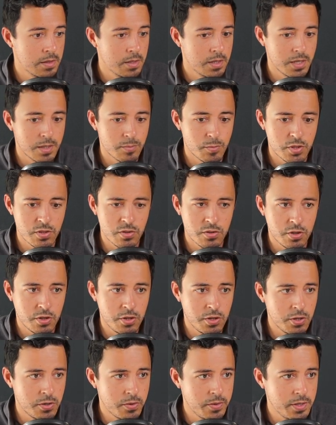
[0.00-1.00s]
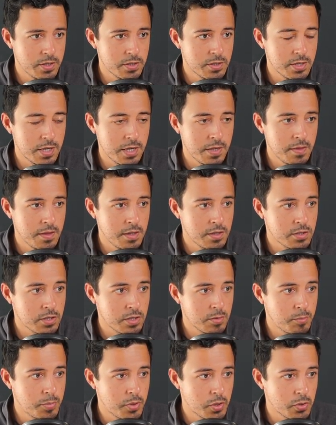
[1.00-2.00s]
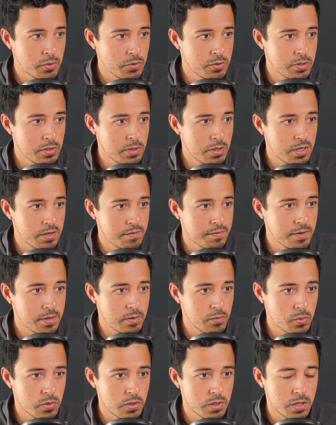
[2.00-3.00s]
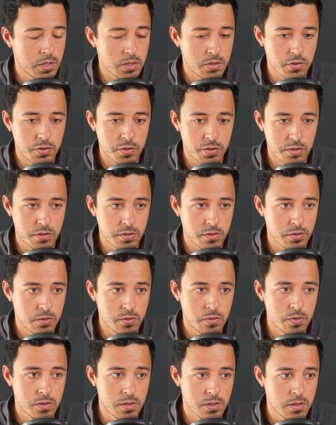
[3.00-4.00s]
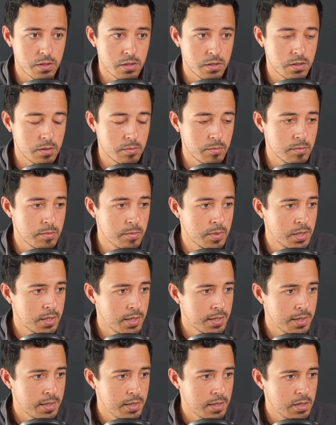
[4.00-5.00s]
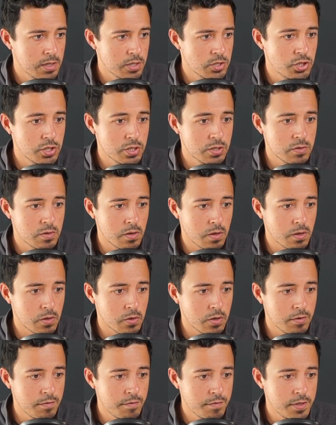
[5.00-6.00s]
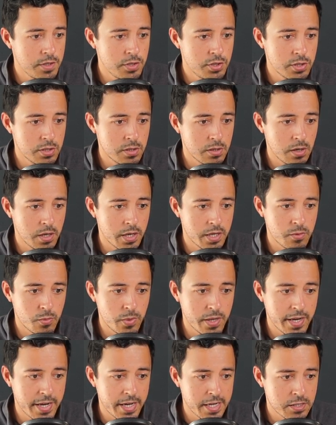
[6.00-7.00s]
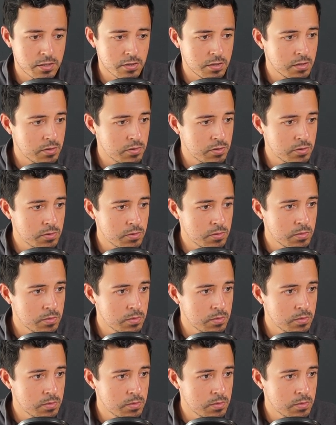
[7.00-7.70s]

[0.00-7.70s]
I'm just curious in this composer if it will also adjust the login feature like we asked it to.